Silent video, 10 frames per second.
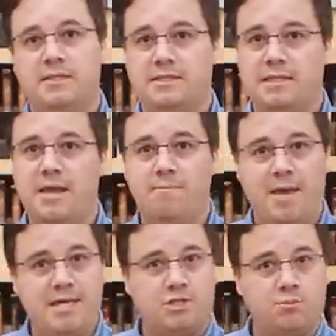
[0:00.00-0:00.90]
the slit
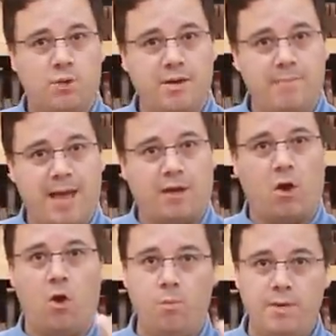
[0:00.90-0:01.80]
may spring back
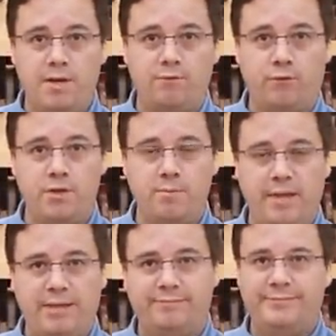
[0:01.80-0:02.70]
open and free the
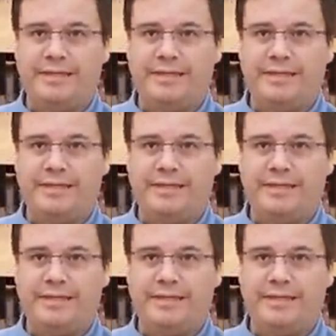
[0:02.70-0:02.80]
bit,